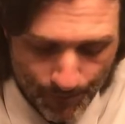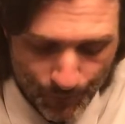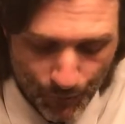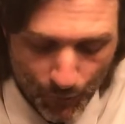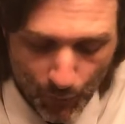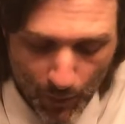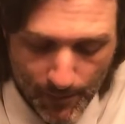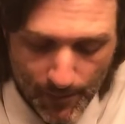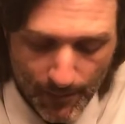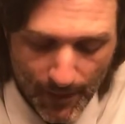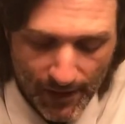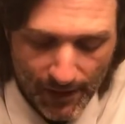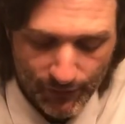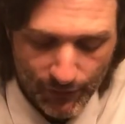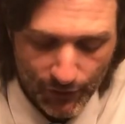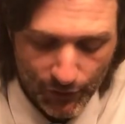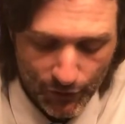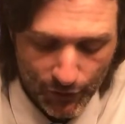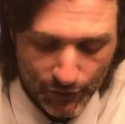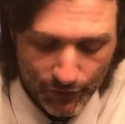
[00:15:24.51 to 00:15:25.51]
When we might have to
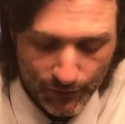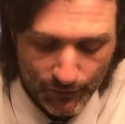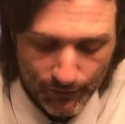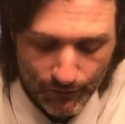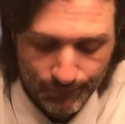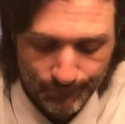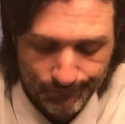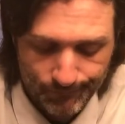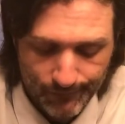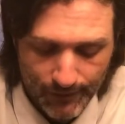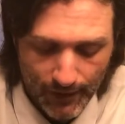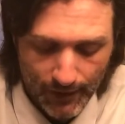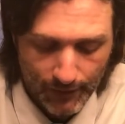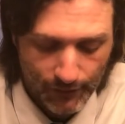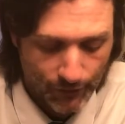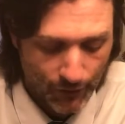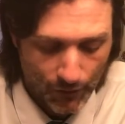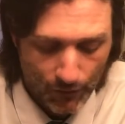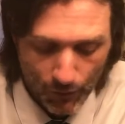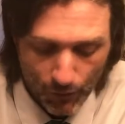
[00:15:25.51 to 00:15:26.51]
look and do
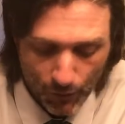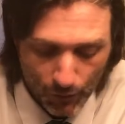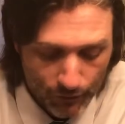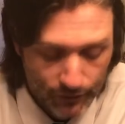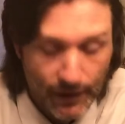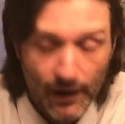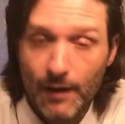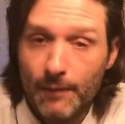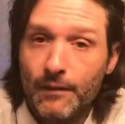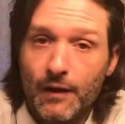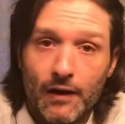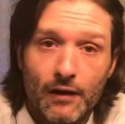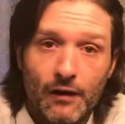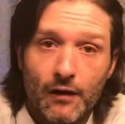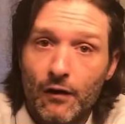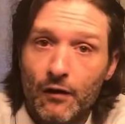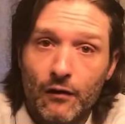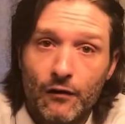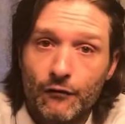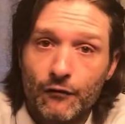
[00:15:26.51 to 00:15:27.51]
the whole damn thing
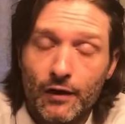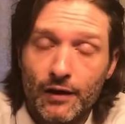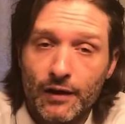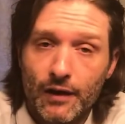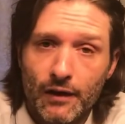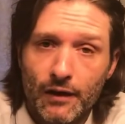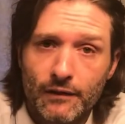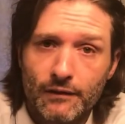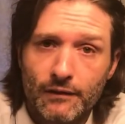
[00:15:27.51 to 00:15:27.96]
all over again.